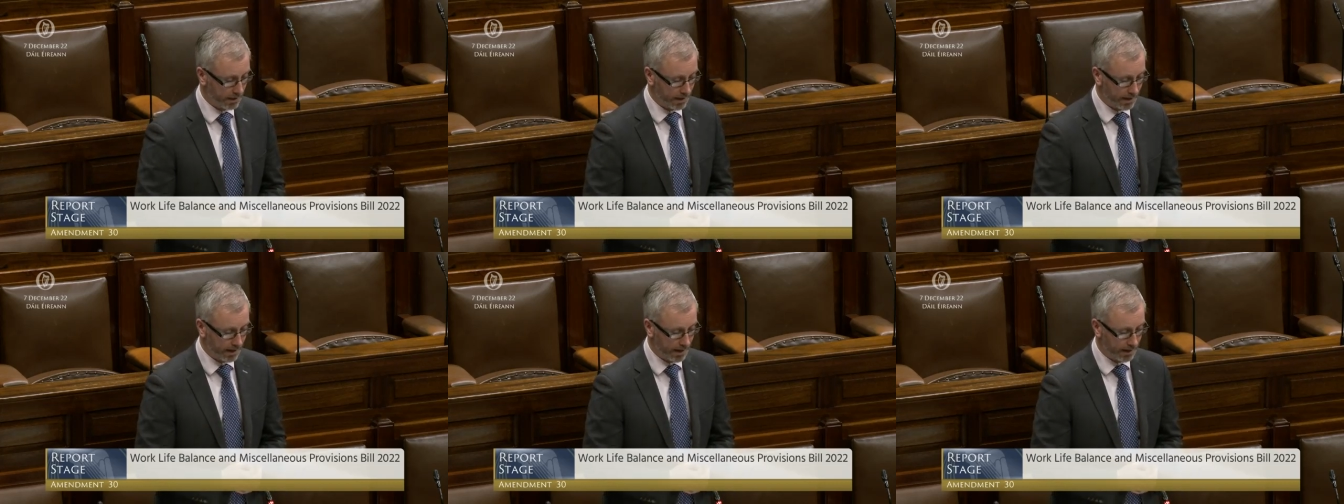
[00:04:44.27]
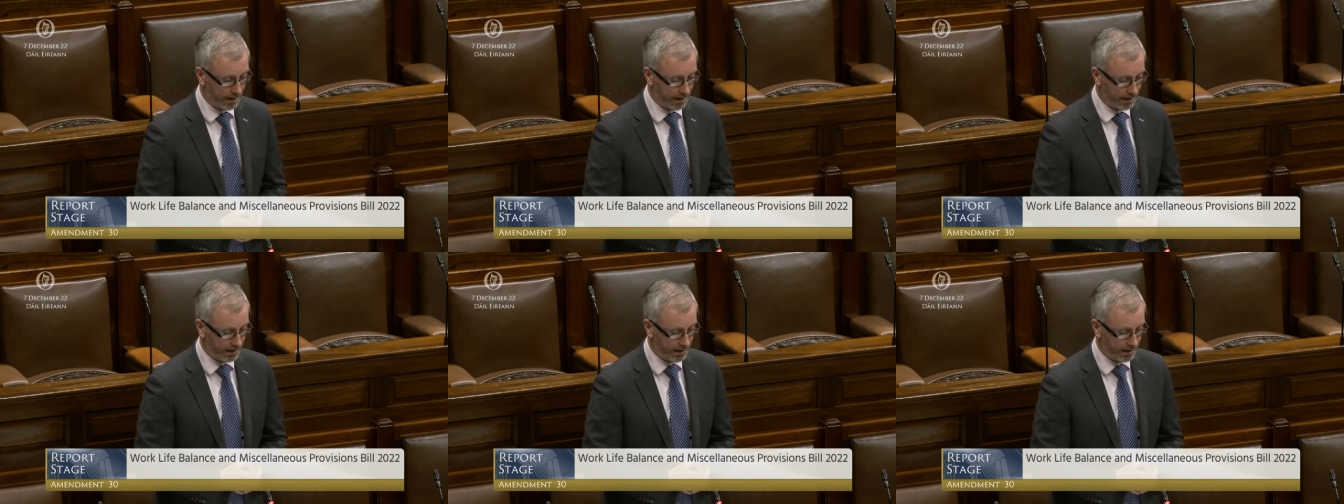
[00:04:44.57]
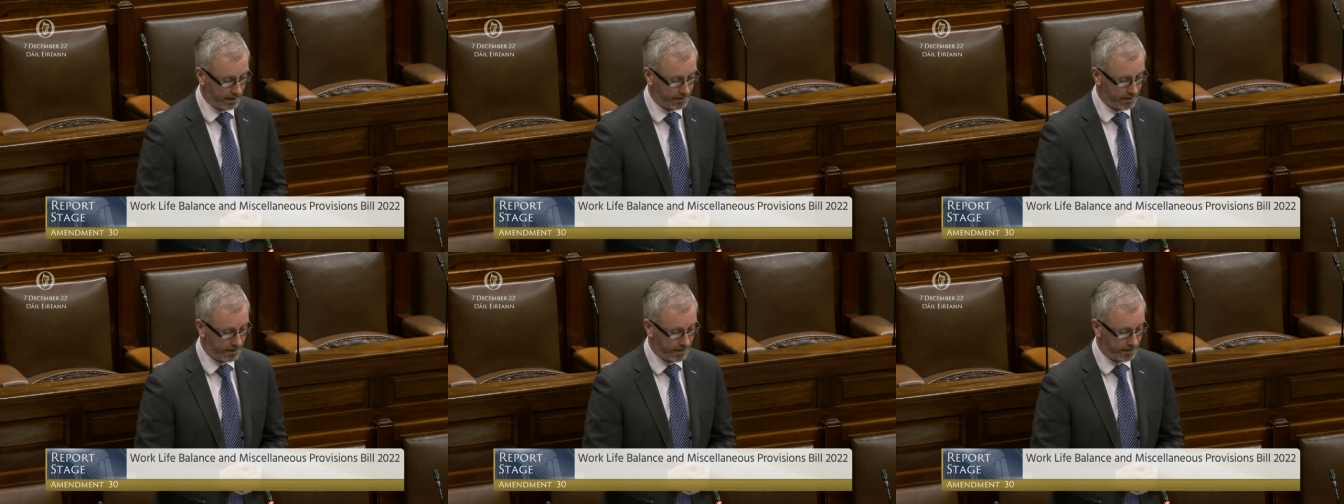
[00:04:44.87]

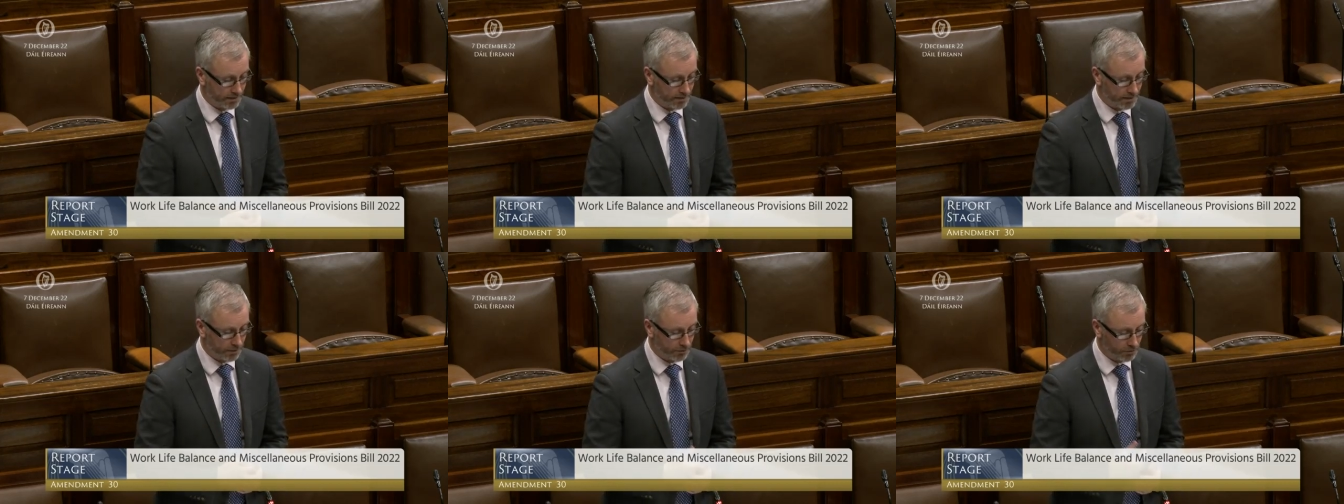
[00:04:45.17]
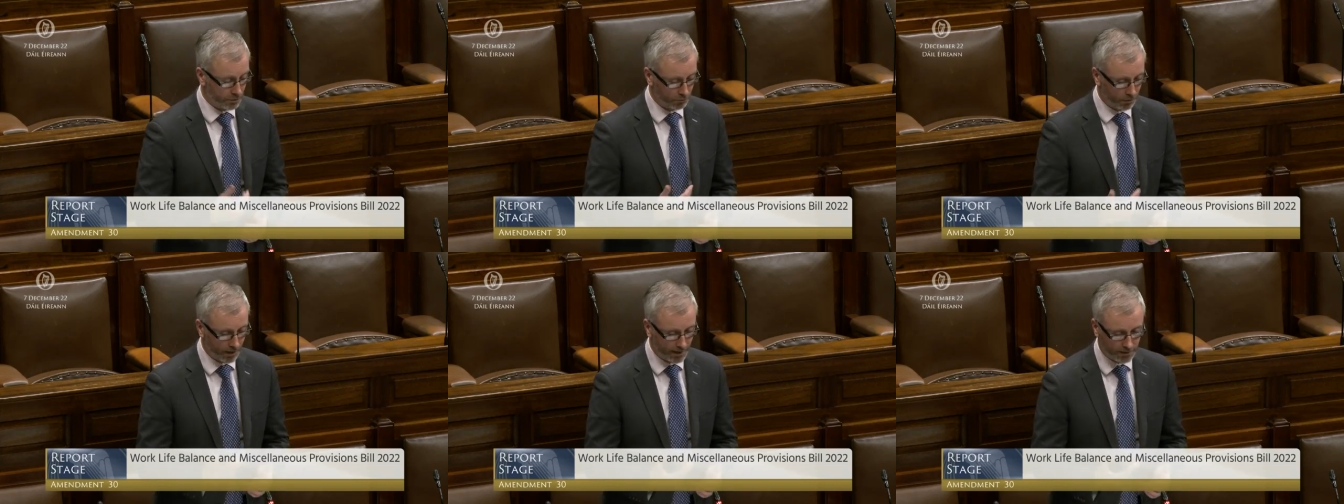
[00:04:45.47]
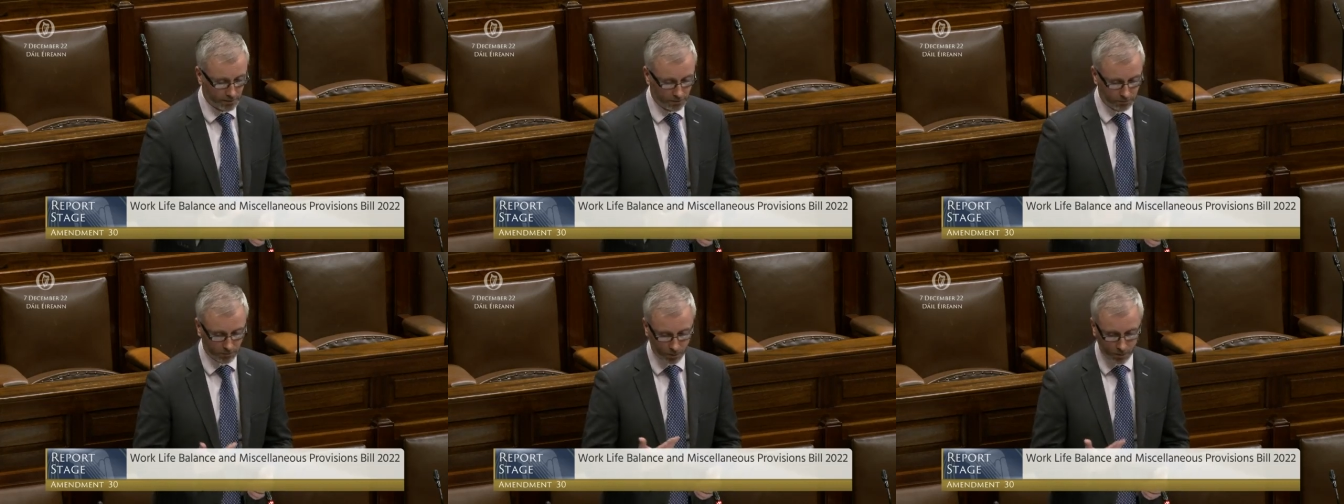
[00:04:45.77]
uh, the, the, the
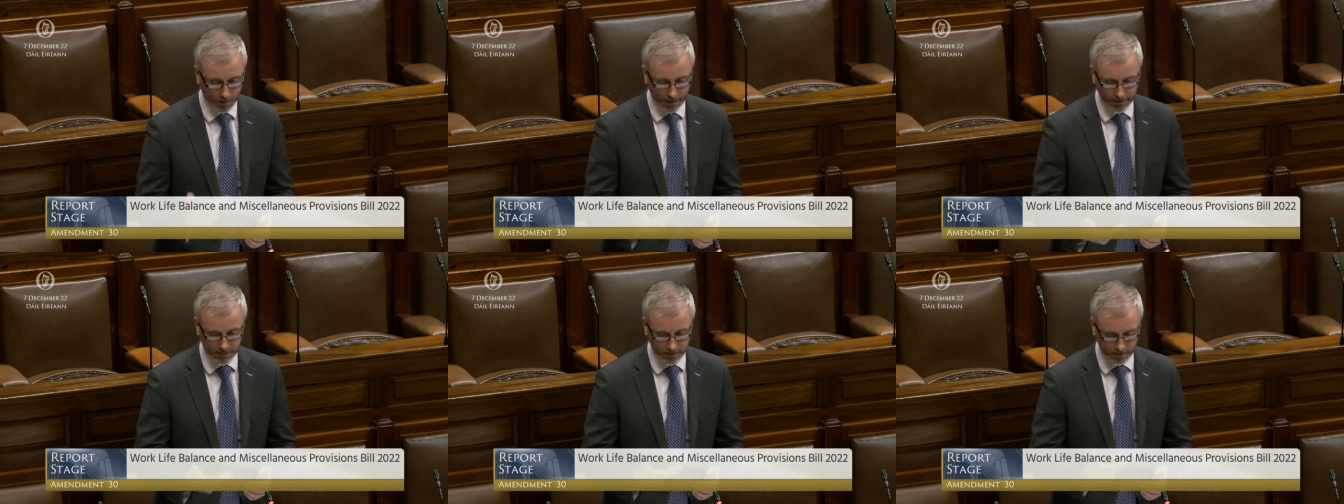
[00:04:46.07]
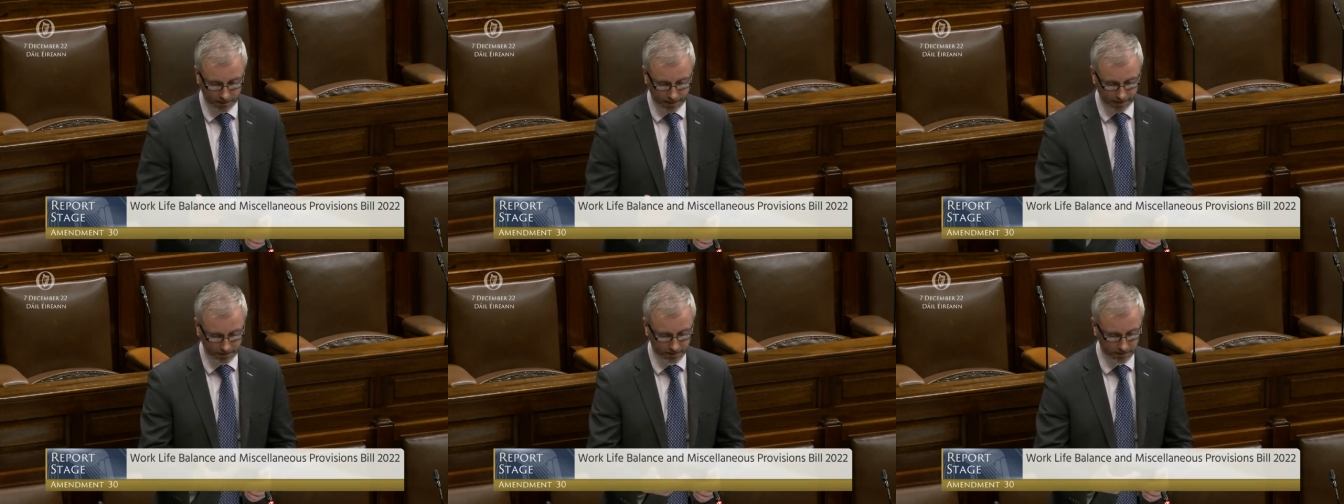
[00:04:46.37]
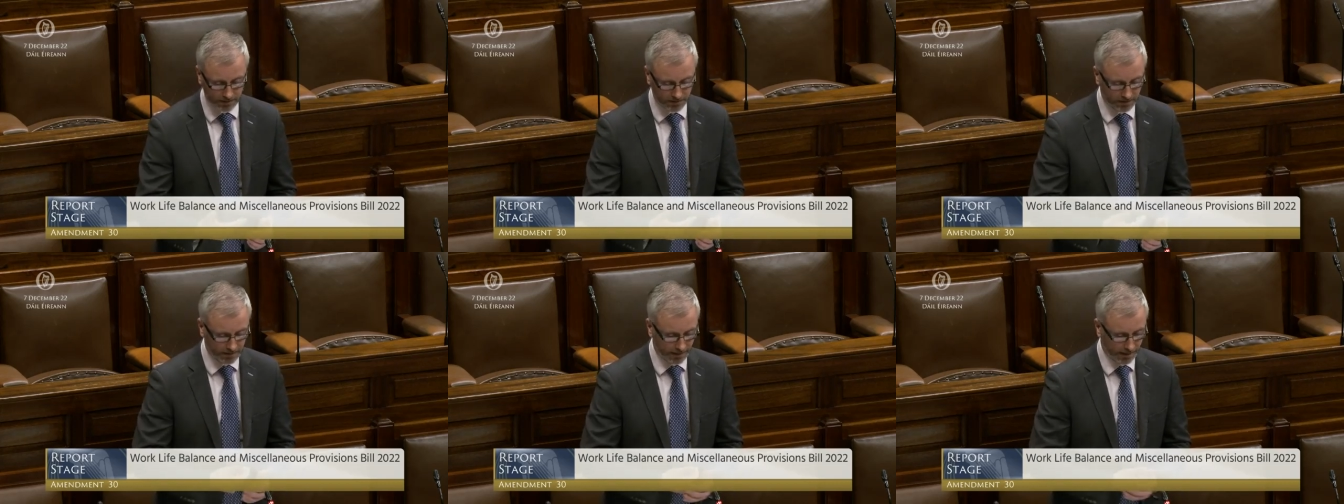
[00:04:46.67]
right to request gets
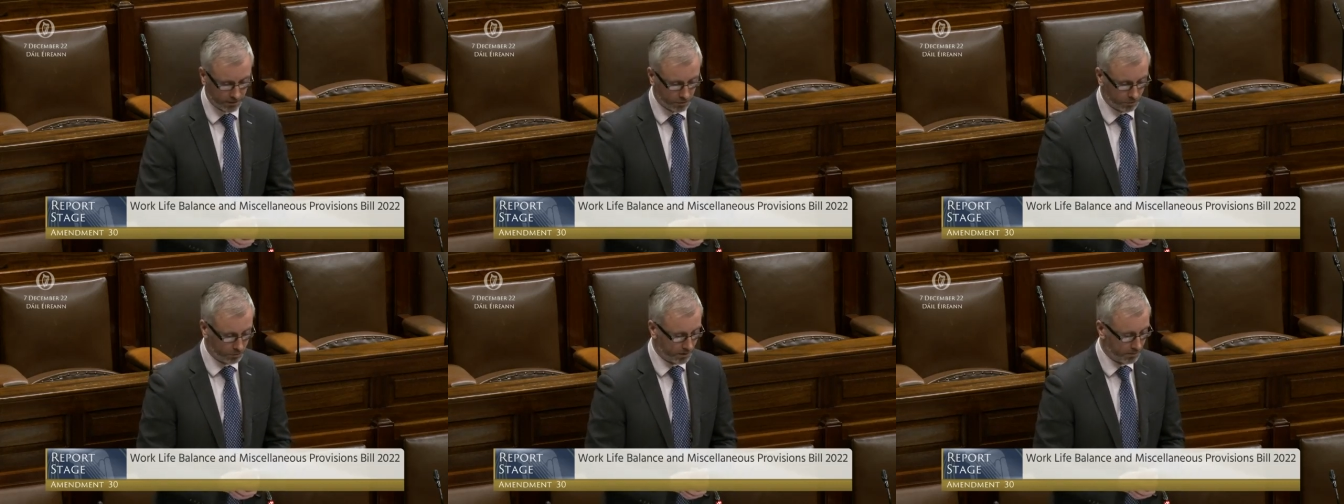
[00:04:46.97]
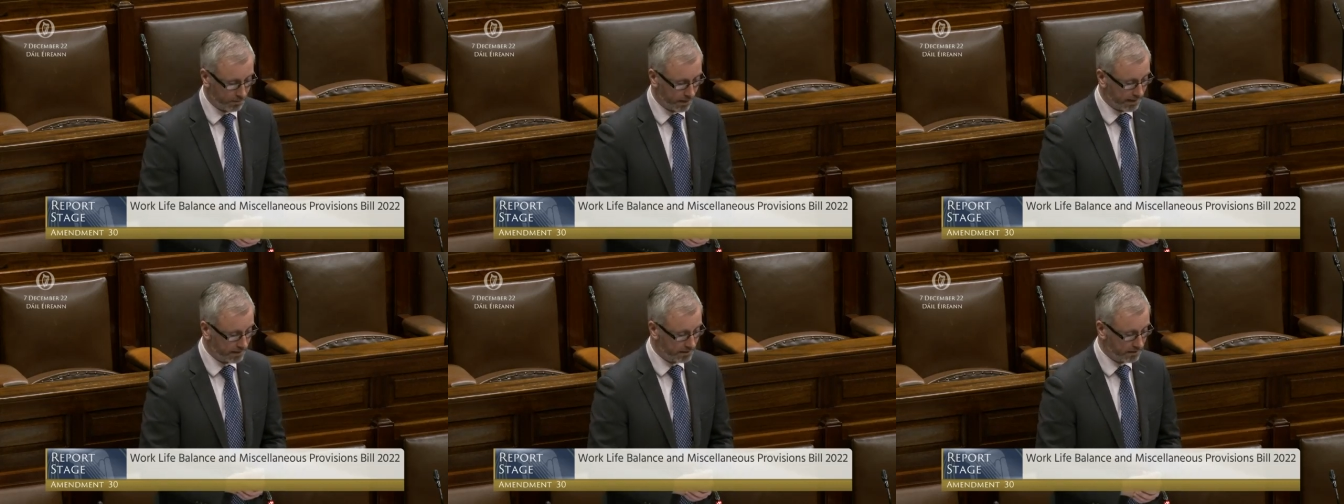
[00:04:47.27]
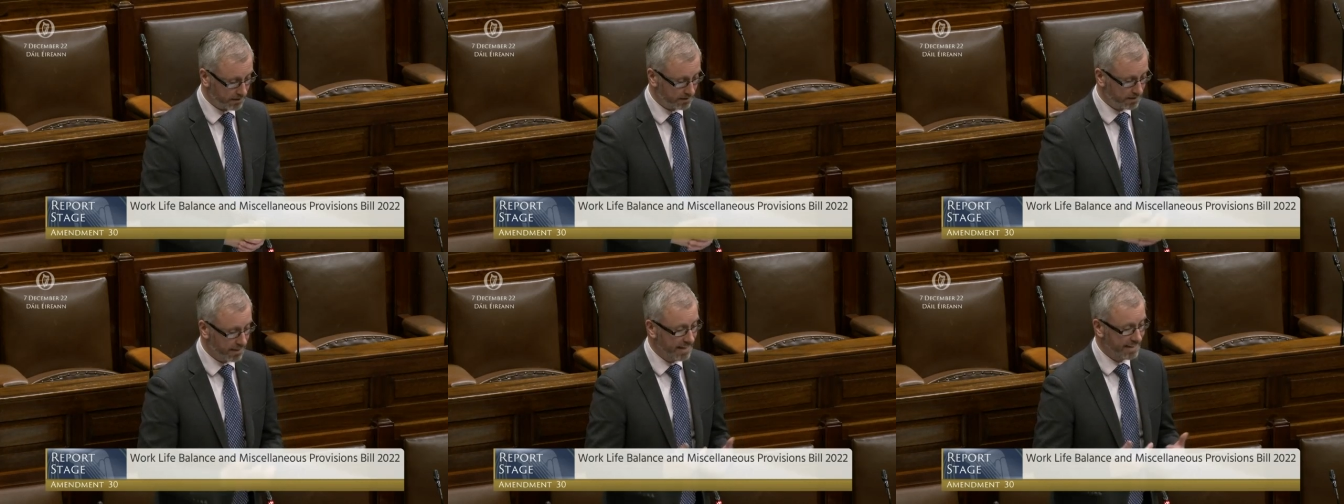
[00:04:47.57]
its statutory
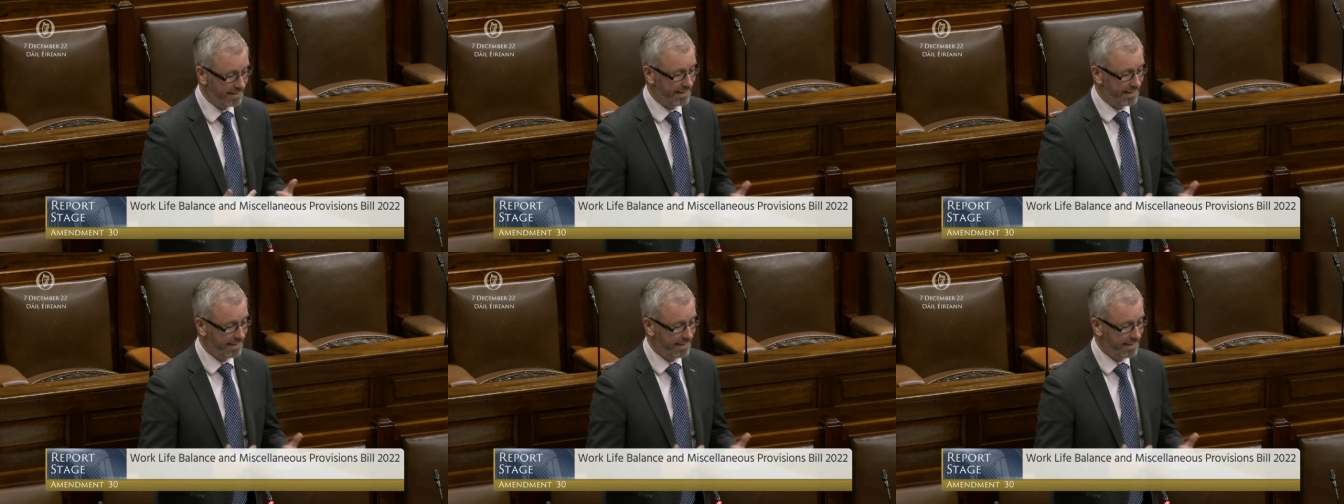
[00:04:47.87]
basis,